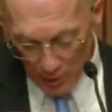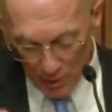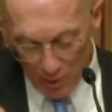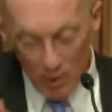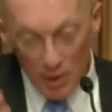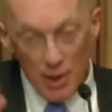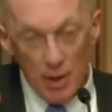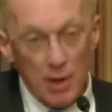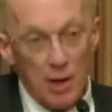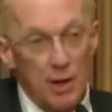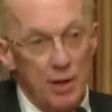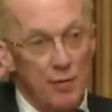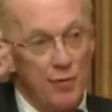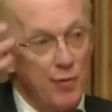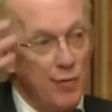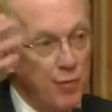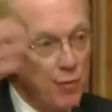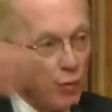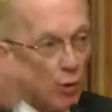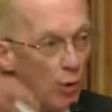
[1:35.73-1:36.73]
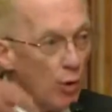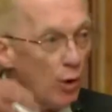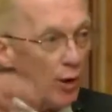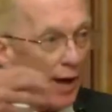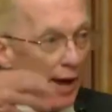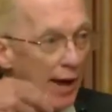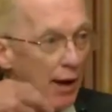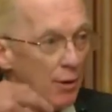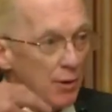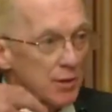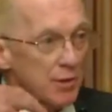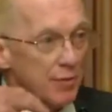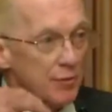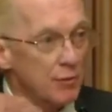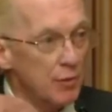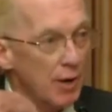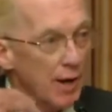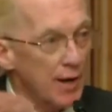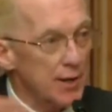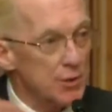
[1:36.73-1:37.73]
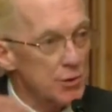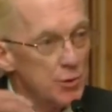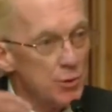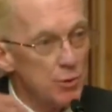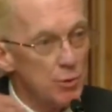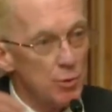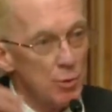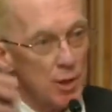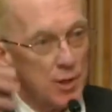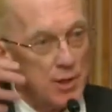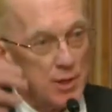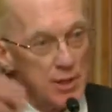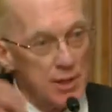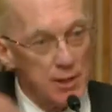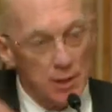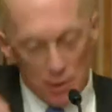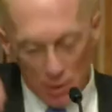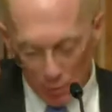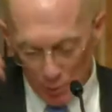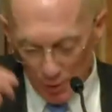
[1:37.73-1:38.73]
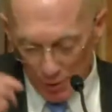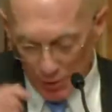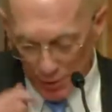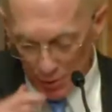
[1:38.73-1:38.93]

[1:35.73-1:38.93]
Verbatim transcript: will kind of fall out of trying to deal